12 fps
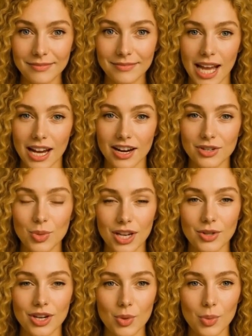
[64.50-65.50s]
Here's what
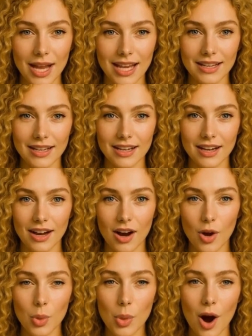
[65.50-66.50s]
you can win.
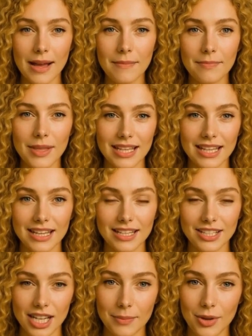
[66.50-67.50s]
1 million
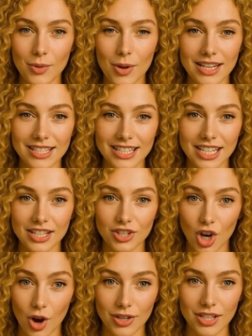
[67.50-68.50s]
WRC
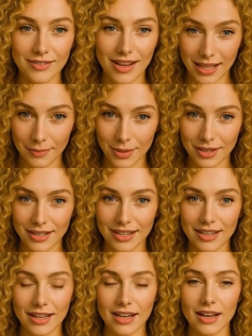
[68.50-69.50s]
total available.
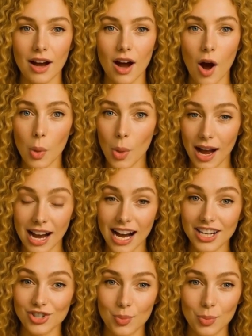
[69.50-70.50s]

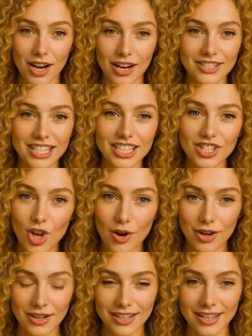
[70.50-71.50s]
100 winners in
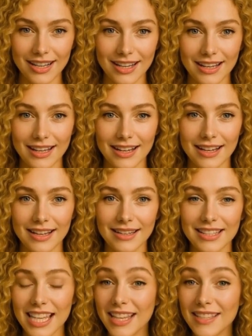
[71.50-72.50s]
total.
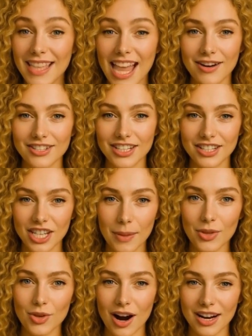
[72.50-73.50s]
10,000
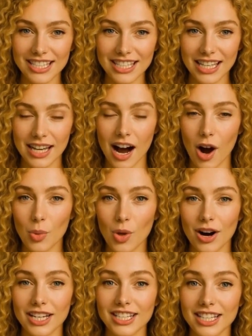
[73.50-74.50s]
WRC
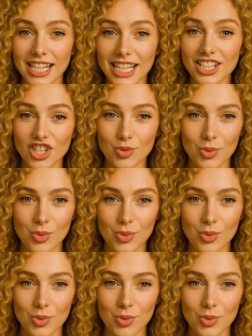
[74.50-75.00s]
awarded to each